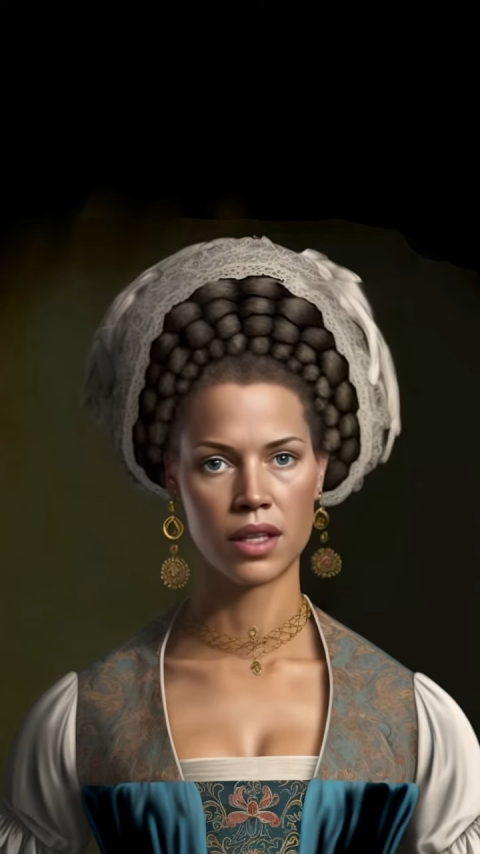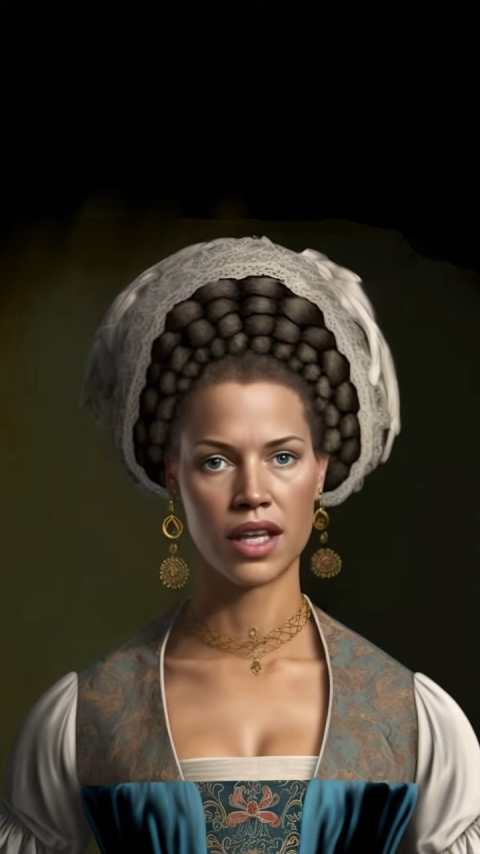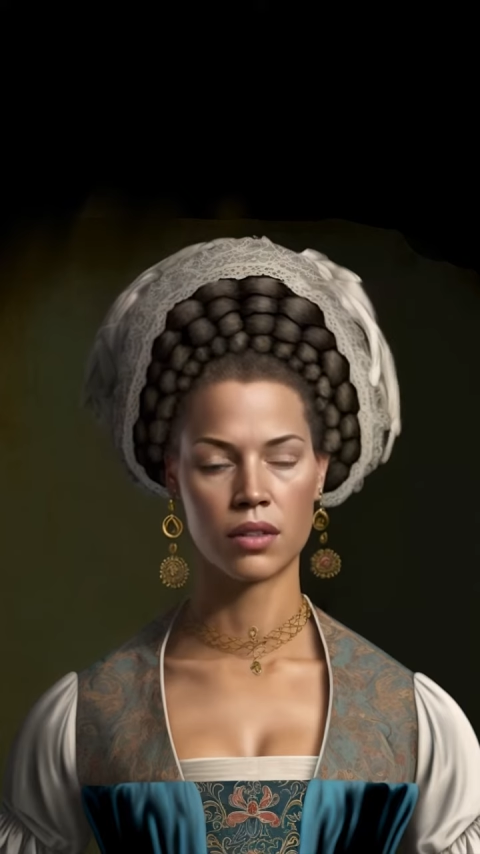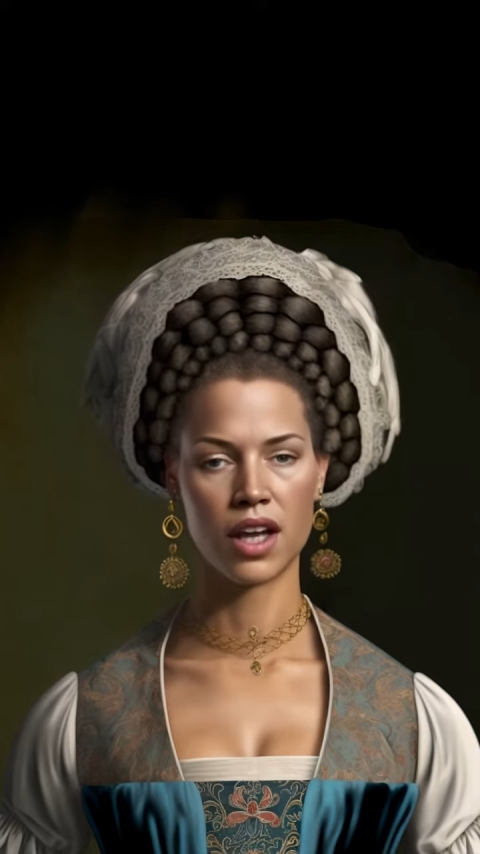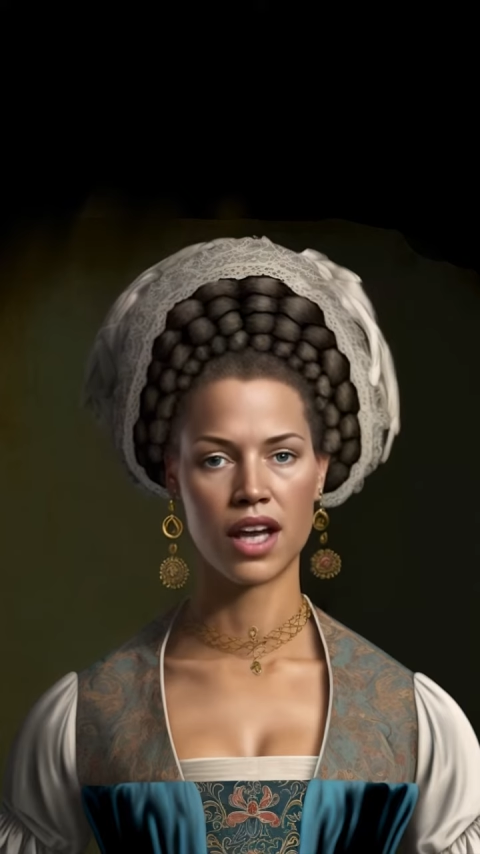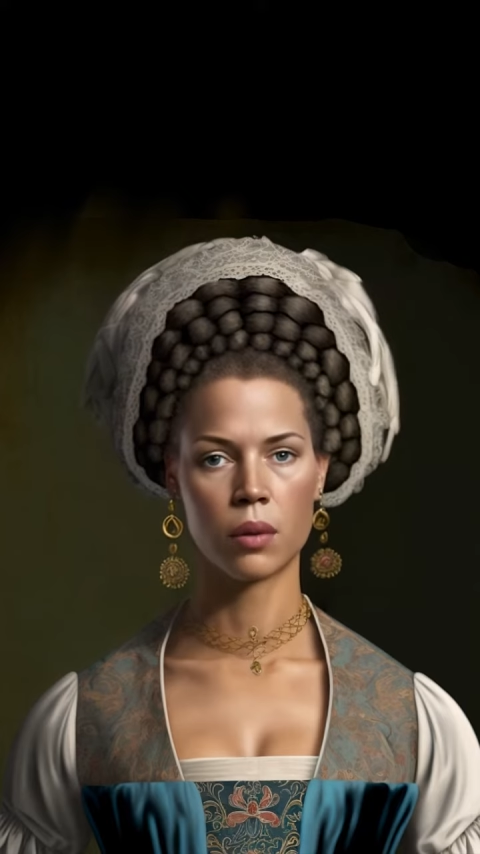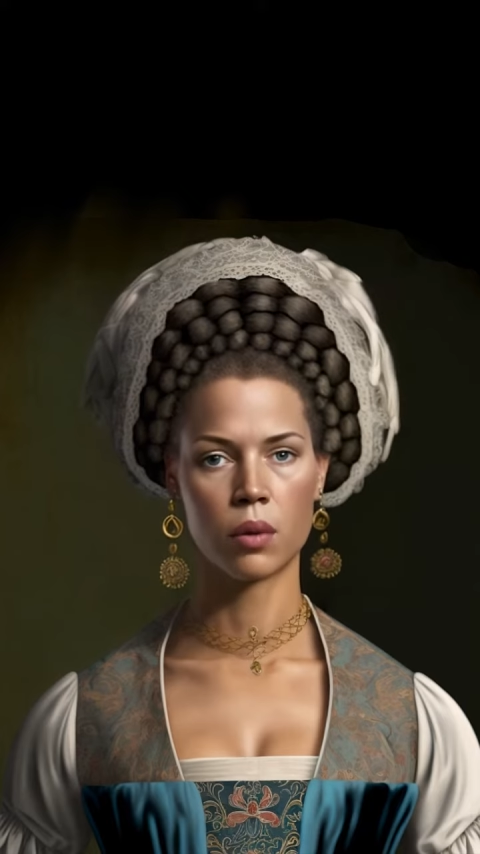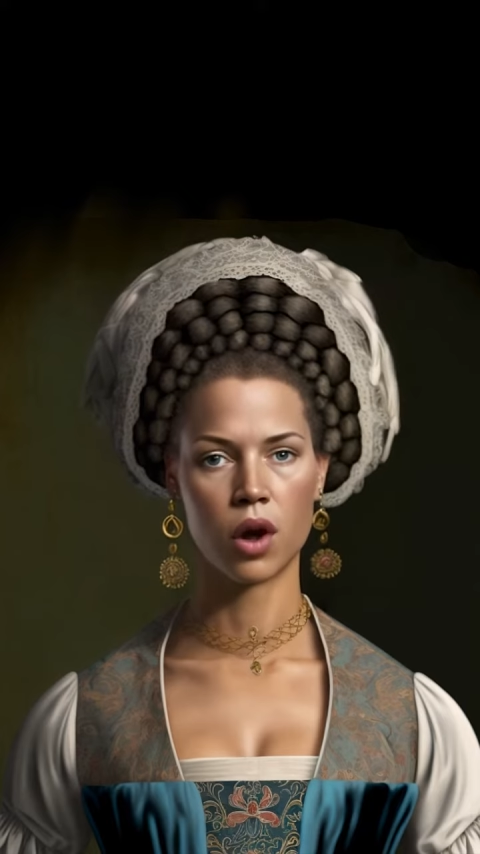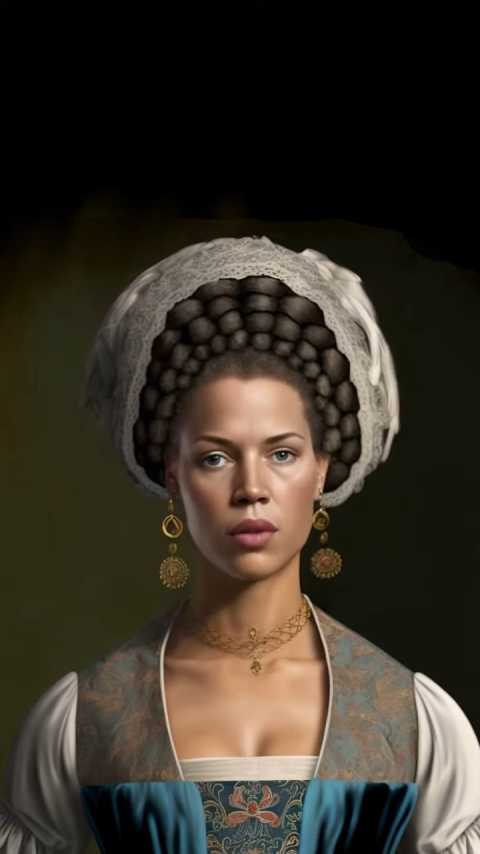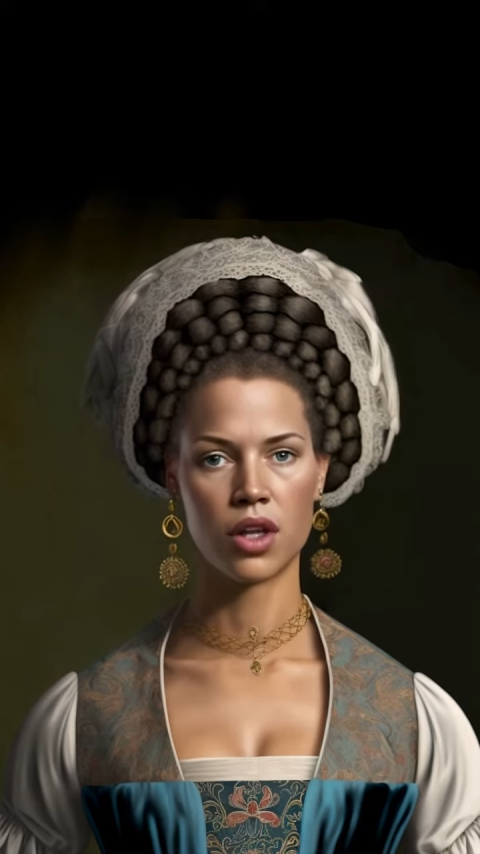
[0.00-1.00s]
living in a
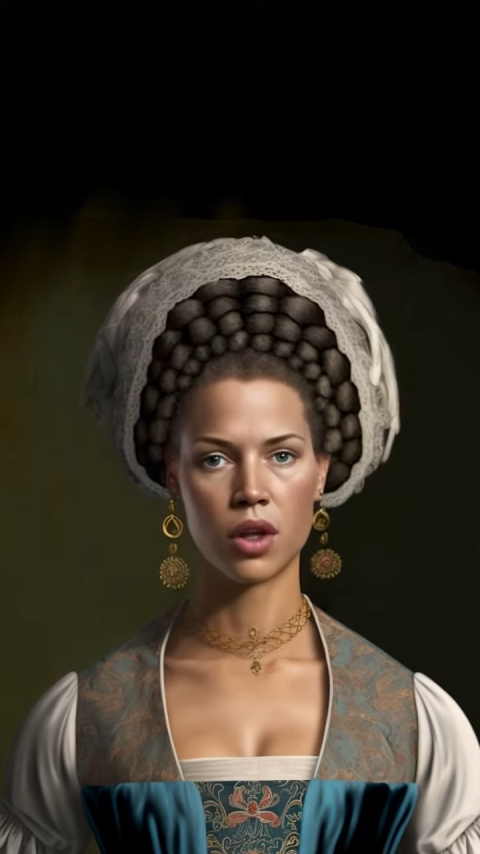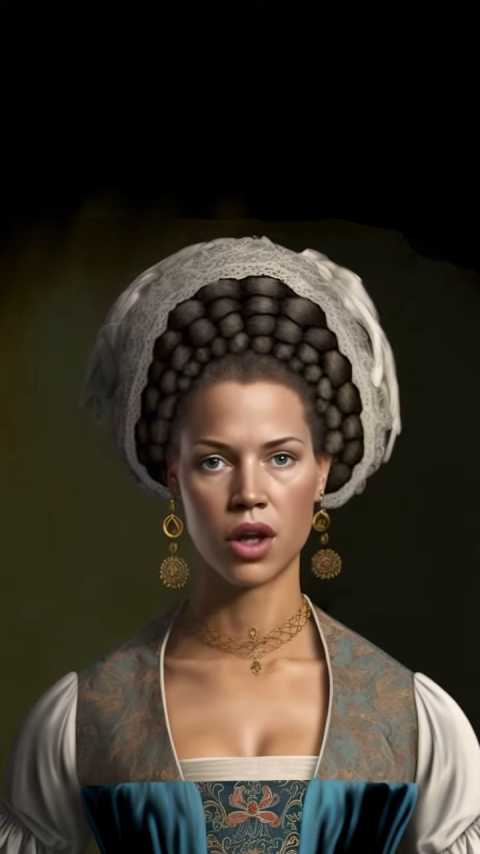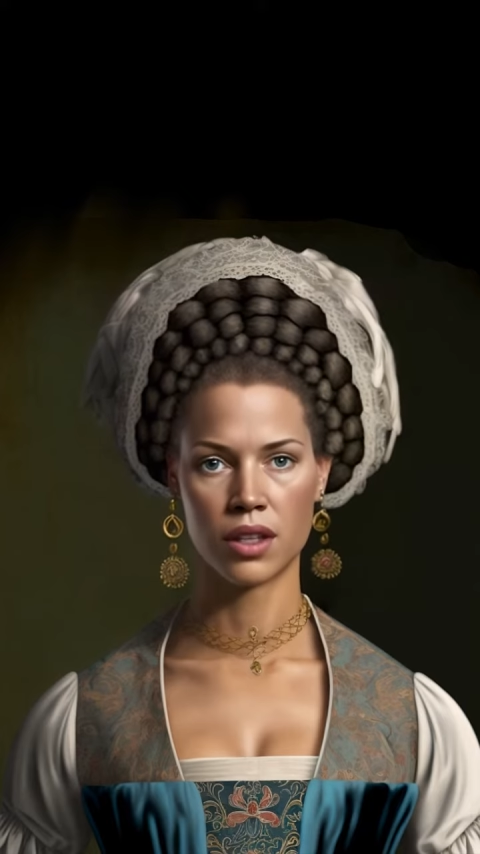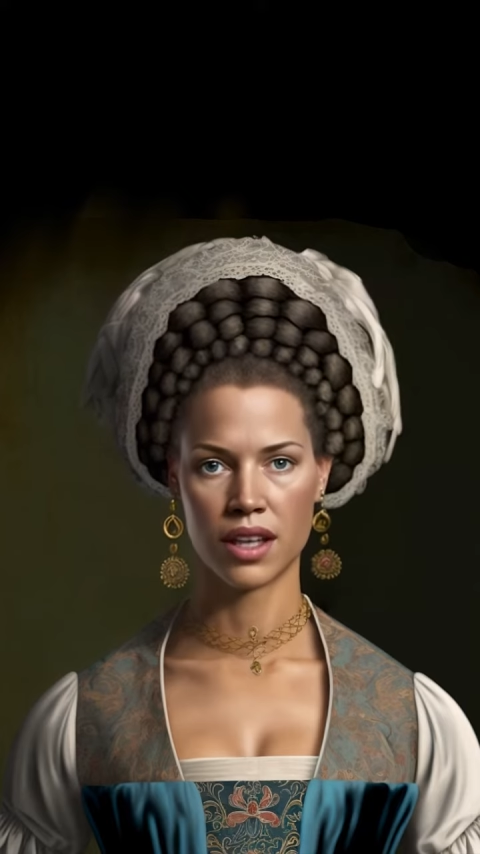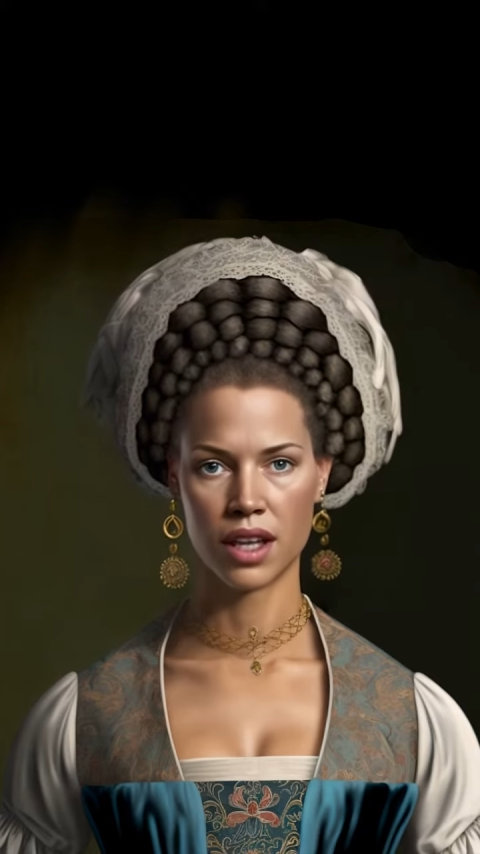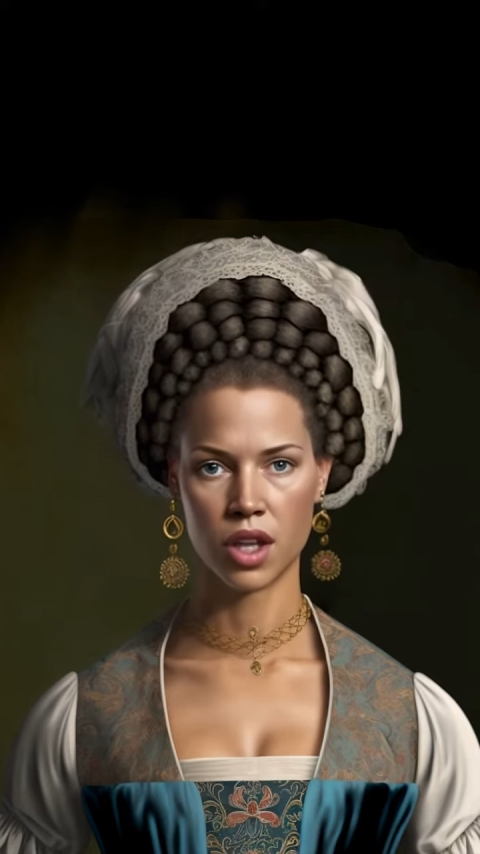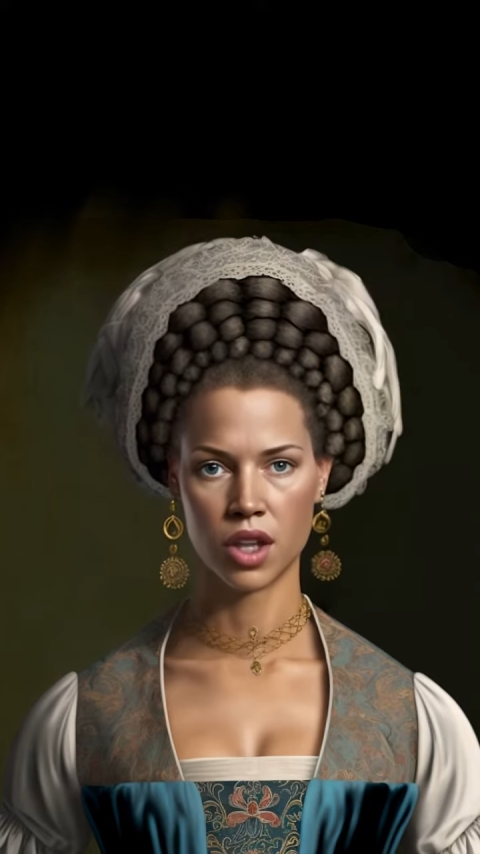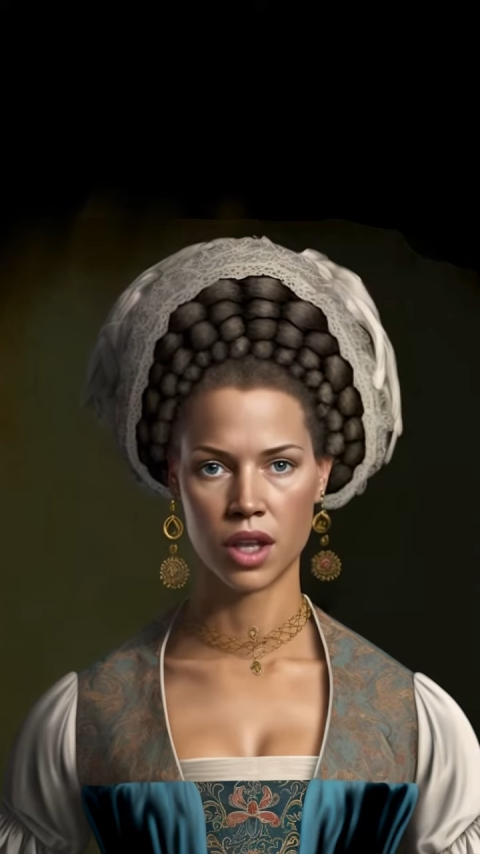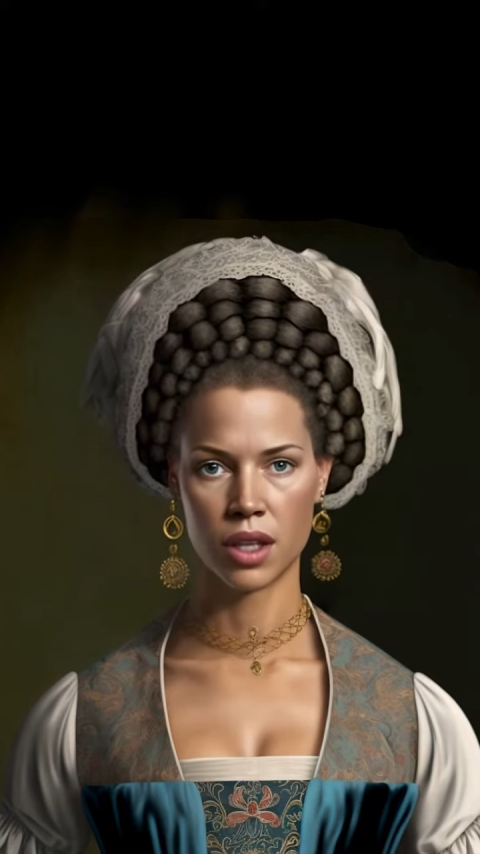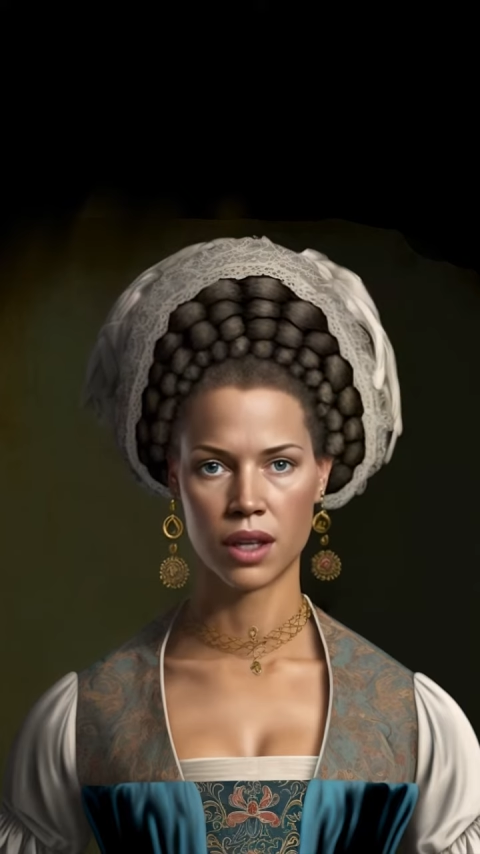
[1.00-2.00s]
province called Little
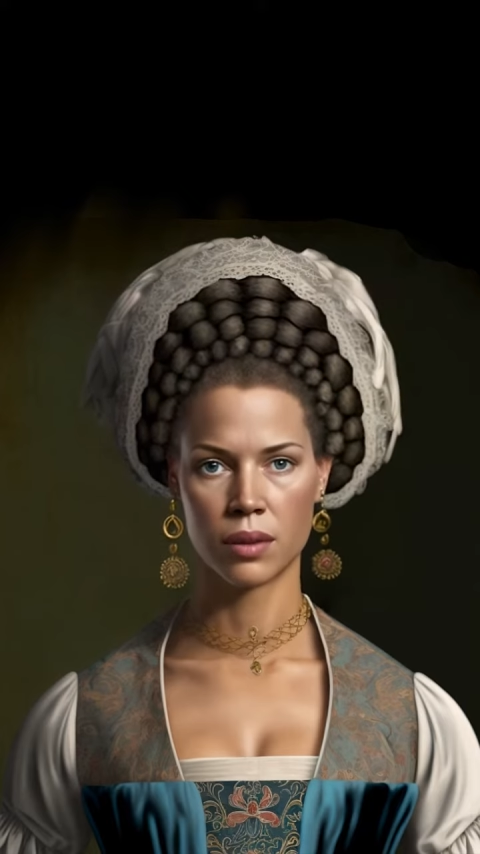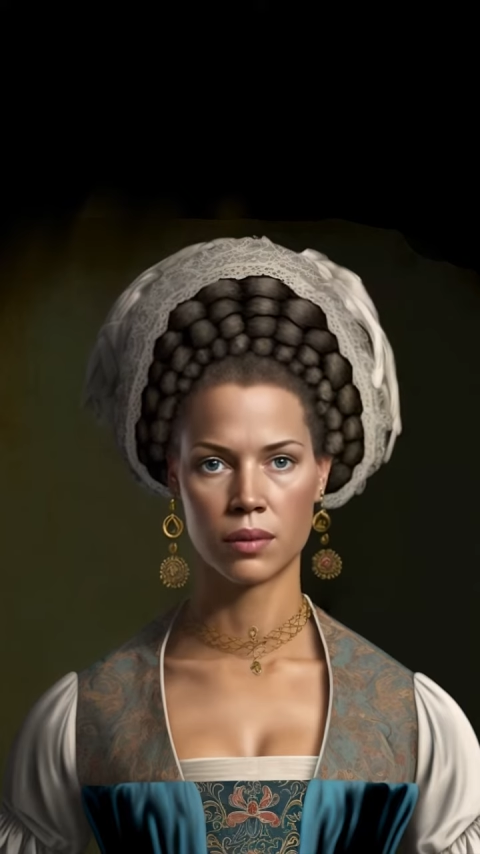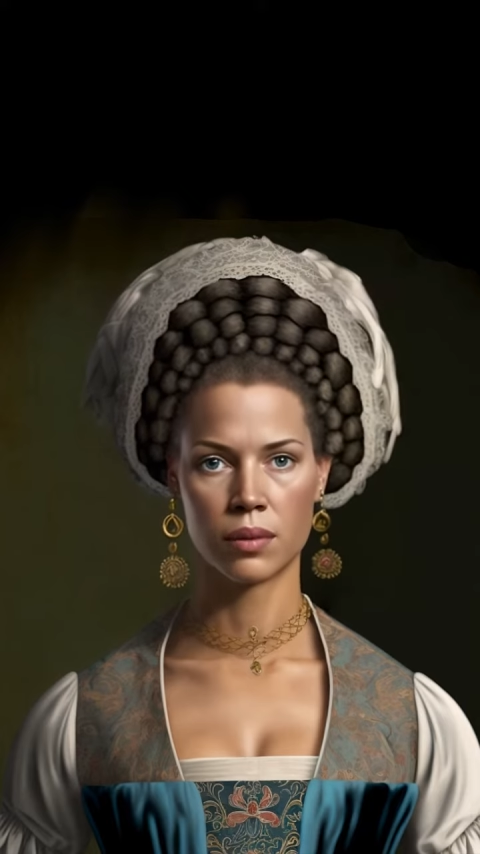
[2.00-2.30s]
Guinea.